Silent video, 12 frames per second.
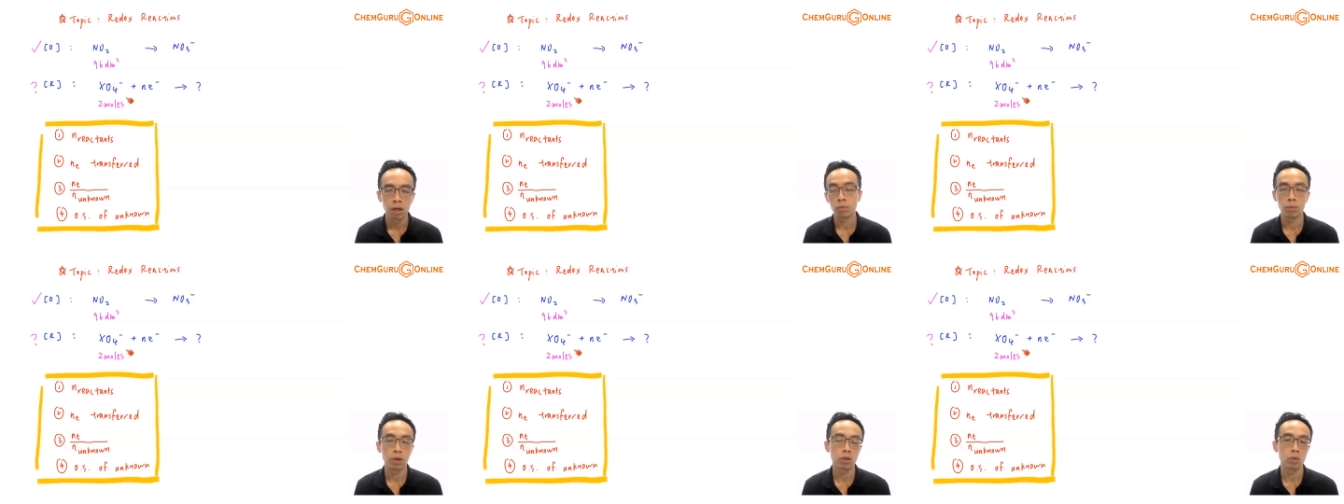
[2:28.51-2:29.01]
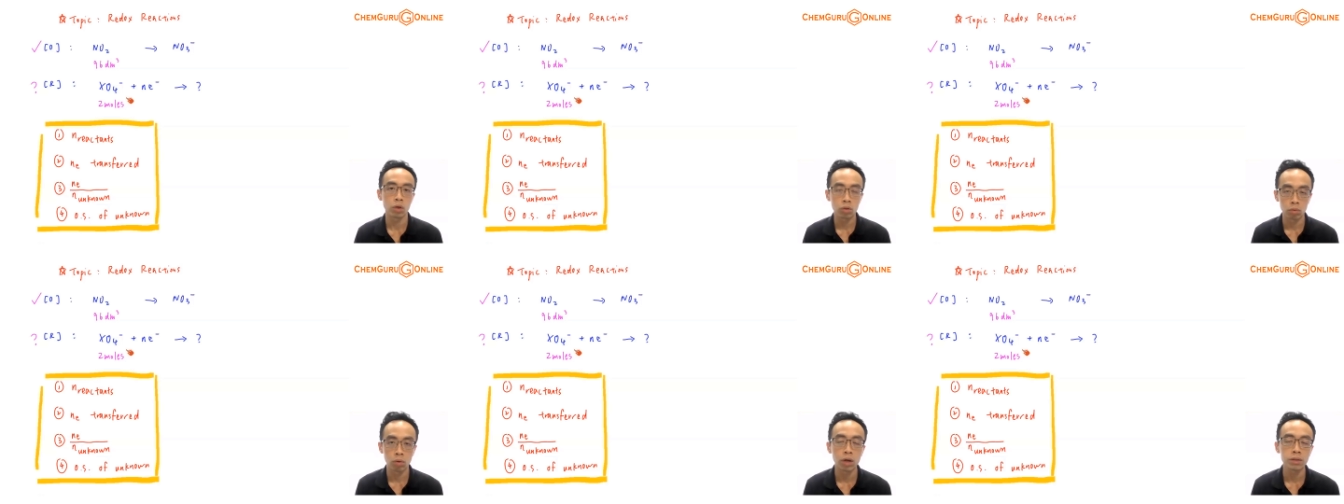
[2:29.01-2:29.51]
What we want to
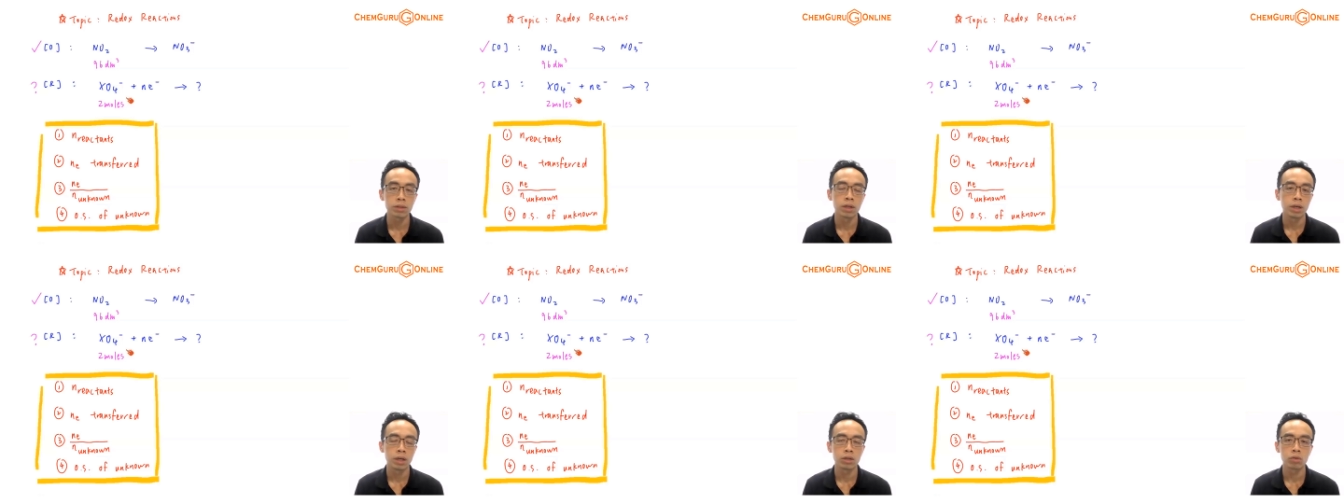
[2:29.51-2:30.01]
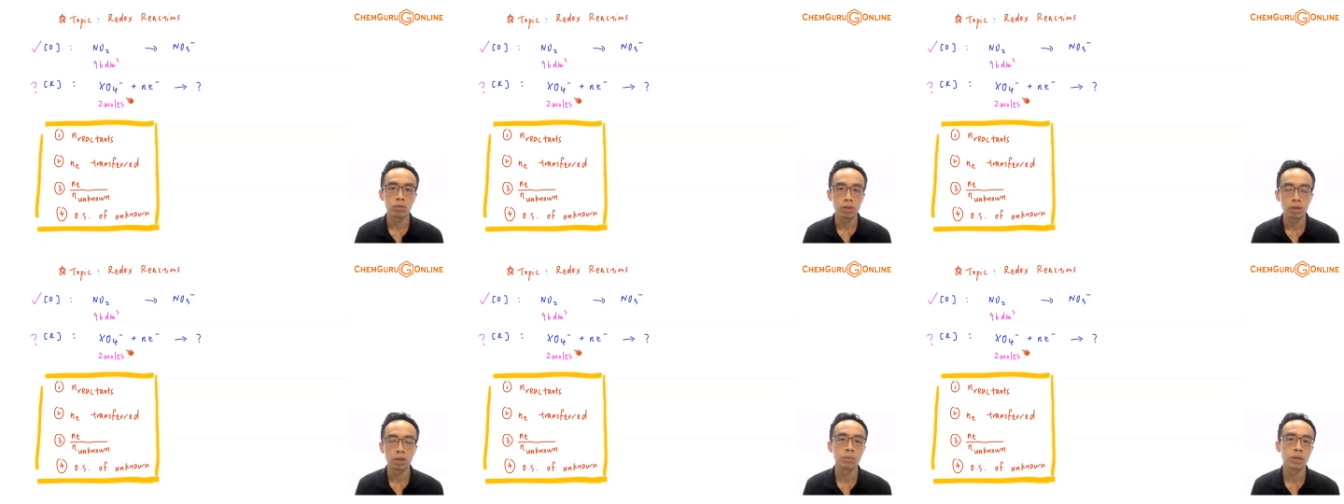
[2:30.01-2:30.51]
work towards is to
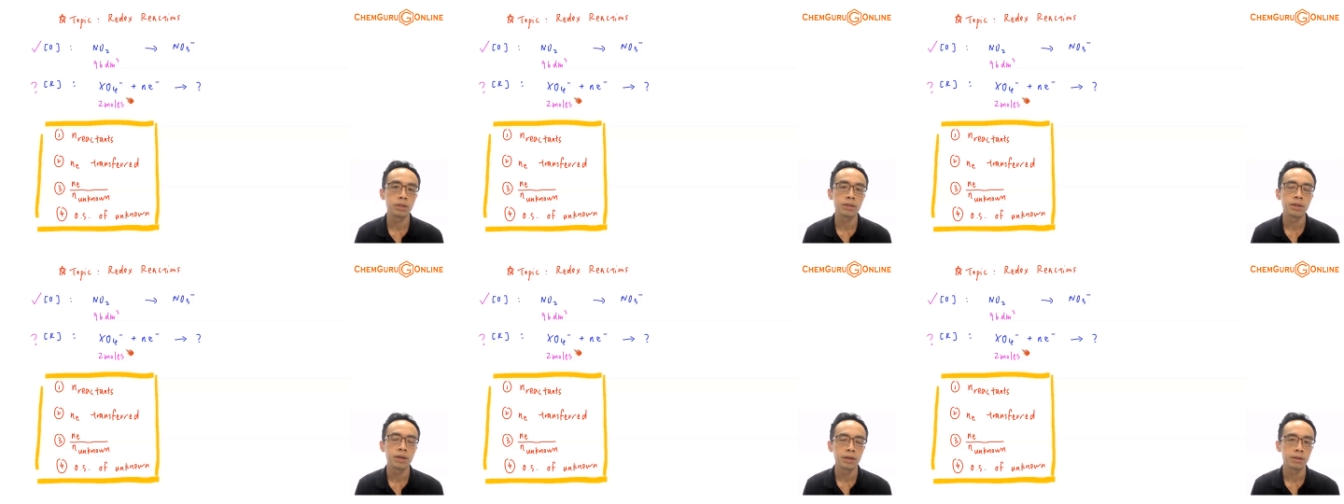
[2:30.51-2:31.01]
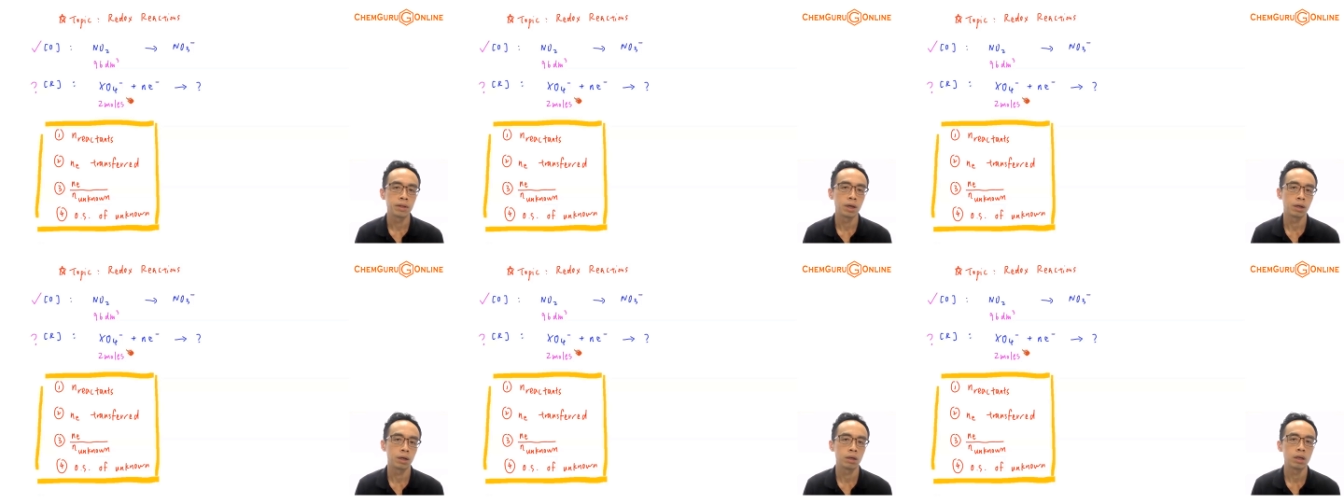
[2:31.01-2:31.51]
determine
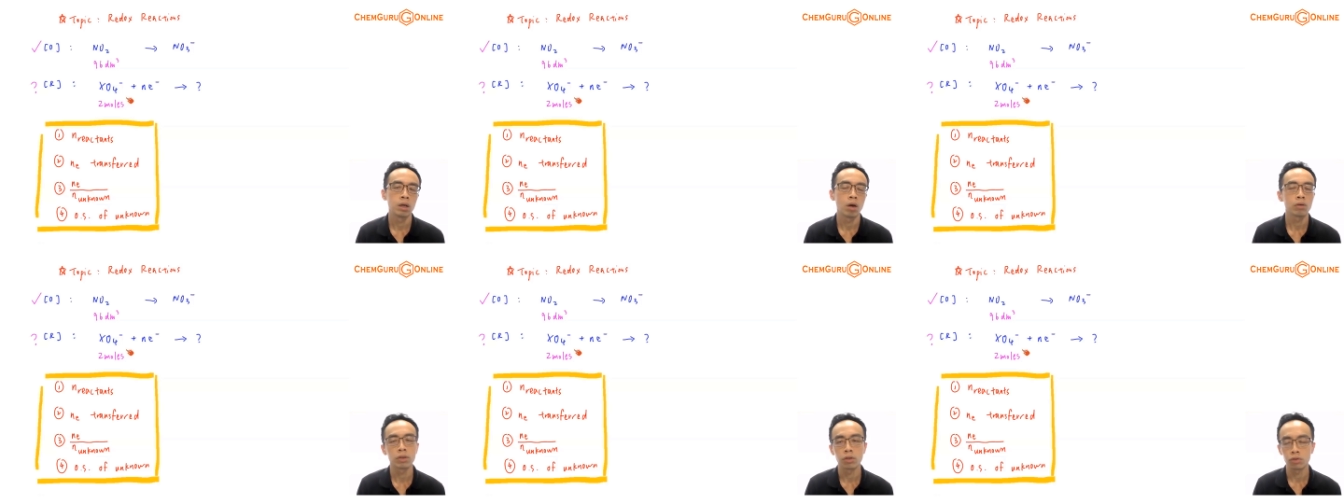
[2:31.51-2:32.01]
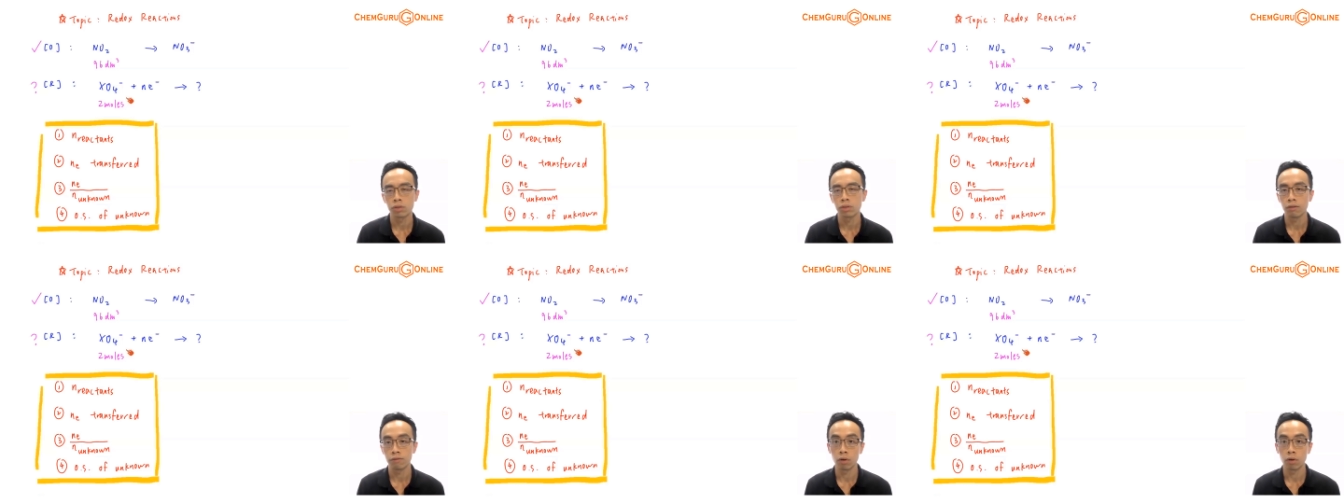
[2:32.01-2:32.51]
the
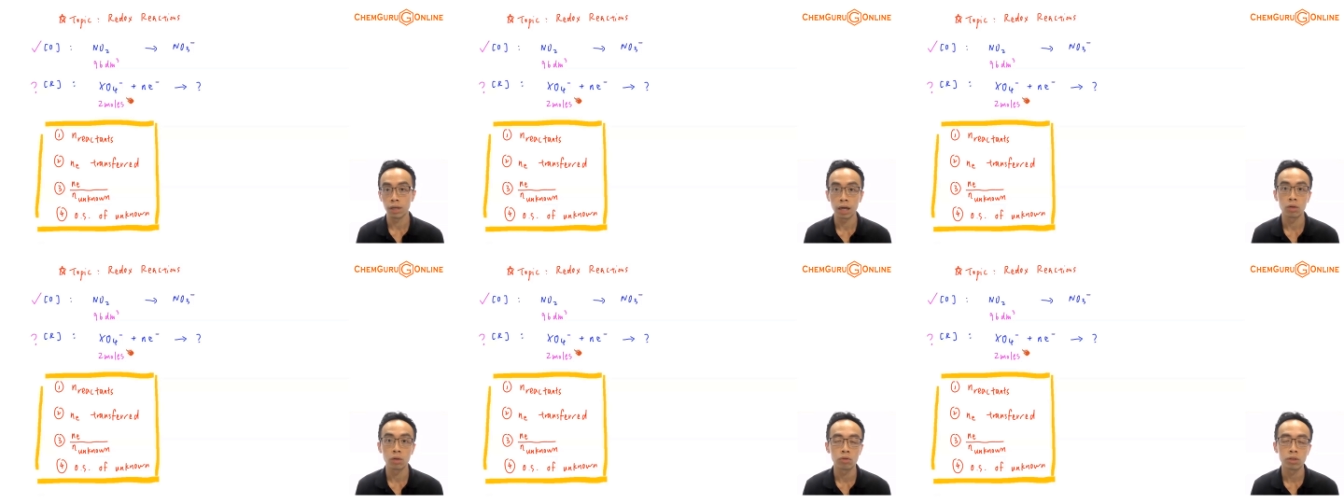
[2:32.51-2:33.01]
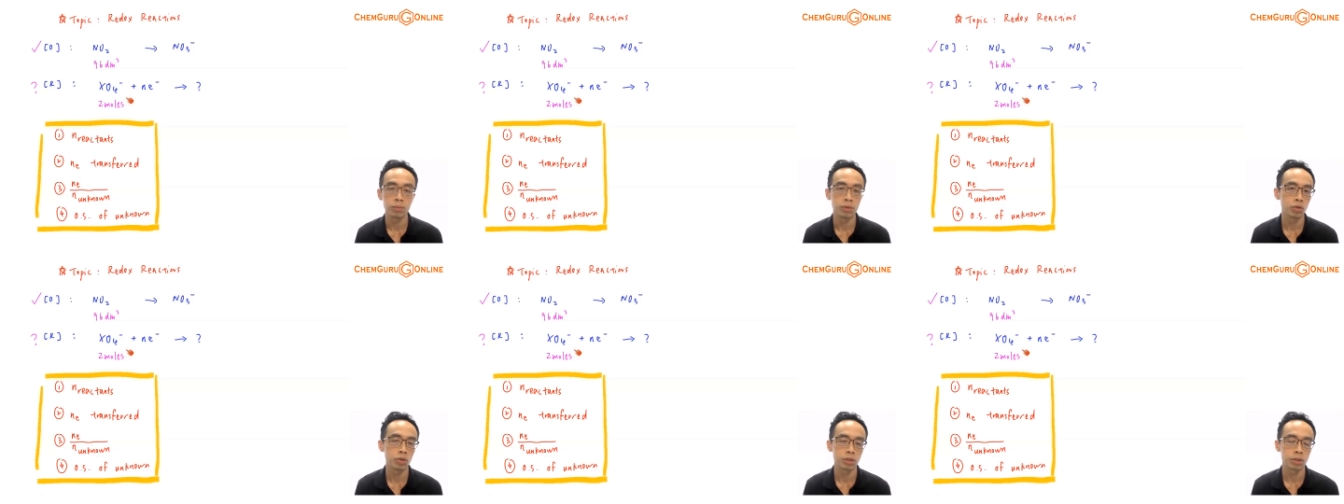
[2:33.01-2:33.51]
oxidation state for the unknown
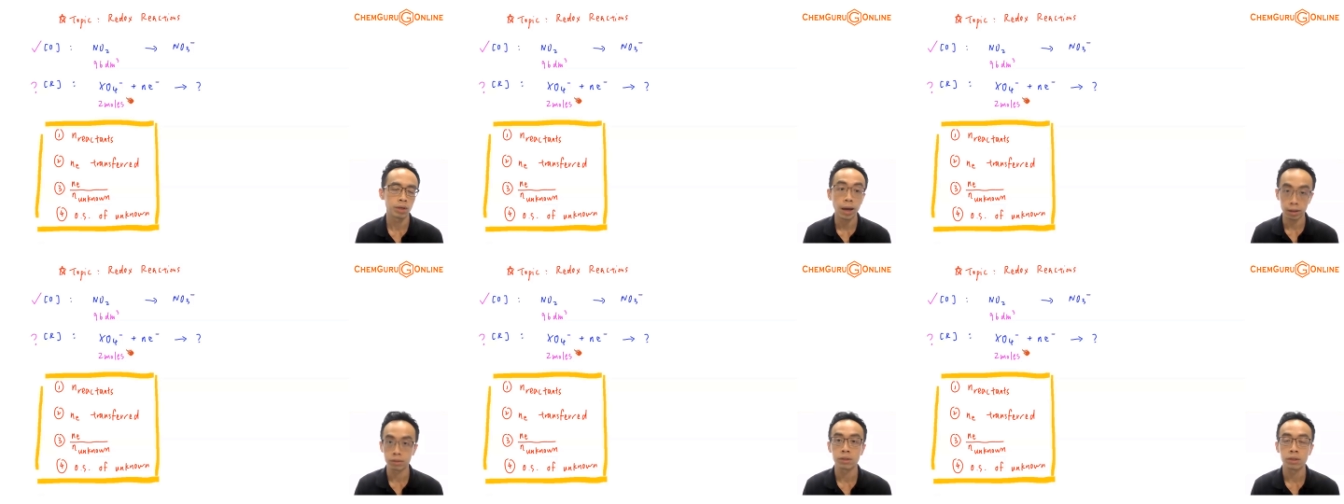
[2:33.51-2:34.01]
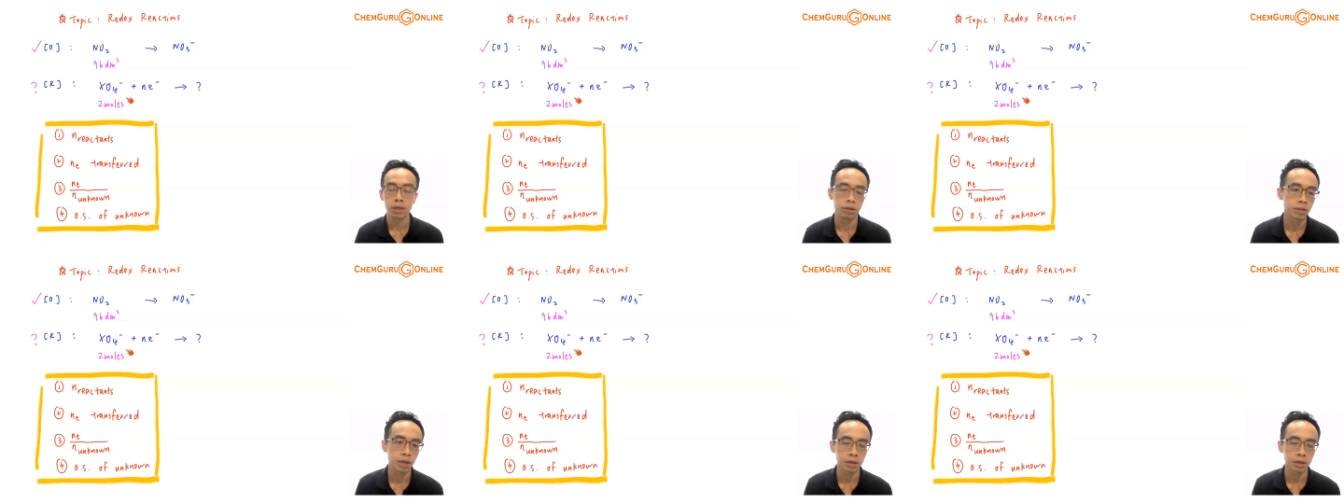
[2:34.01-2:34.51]
species, X
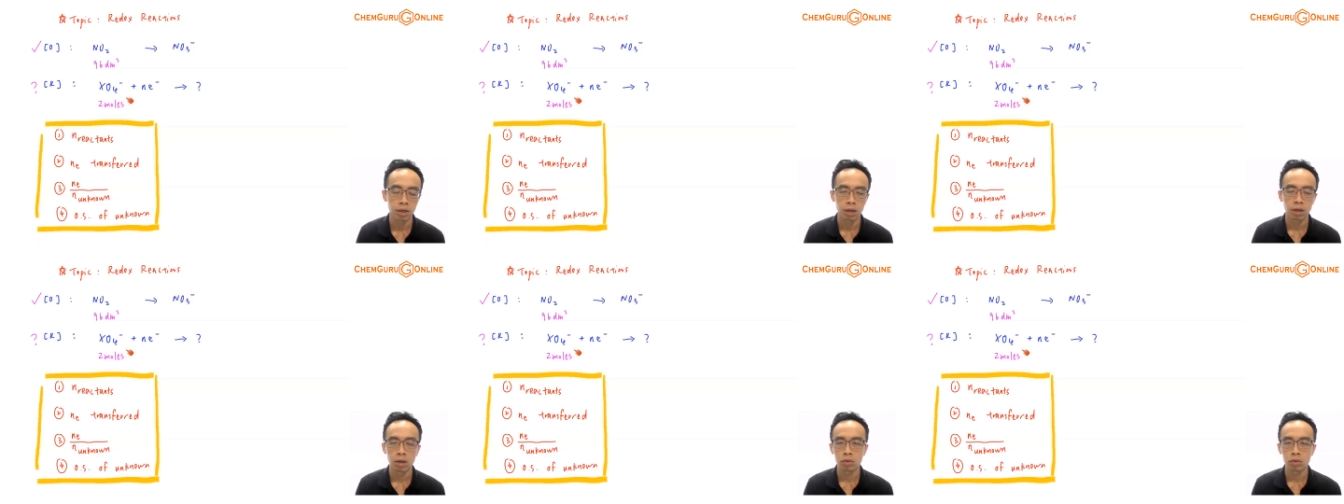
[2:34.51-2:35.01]
in this case.